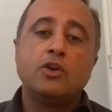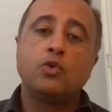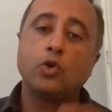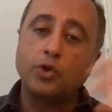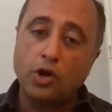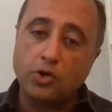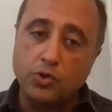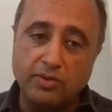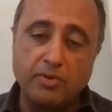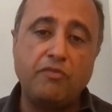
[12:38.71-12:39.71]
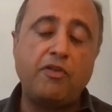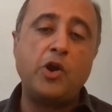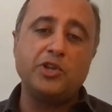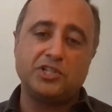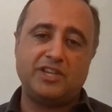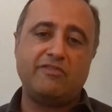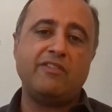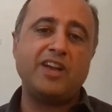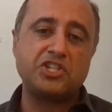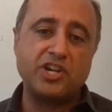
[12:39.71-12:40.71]
go talk to some of the founders they've
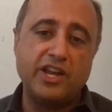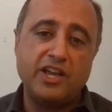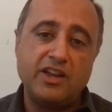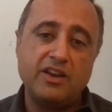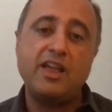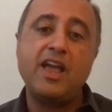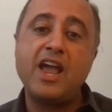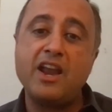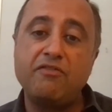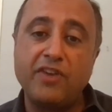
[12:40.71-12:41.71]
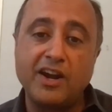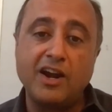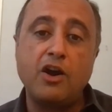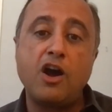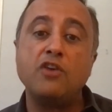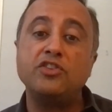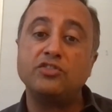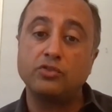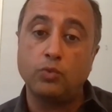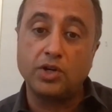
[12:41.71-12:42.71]
invested in and figure out how
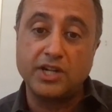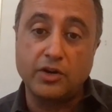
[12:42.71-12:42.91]
this has worked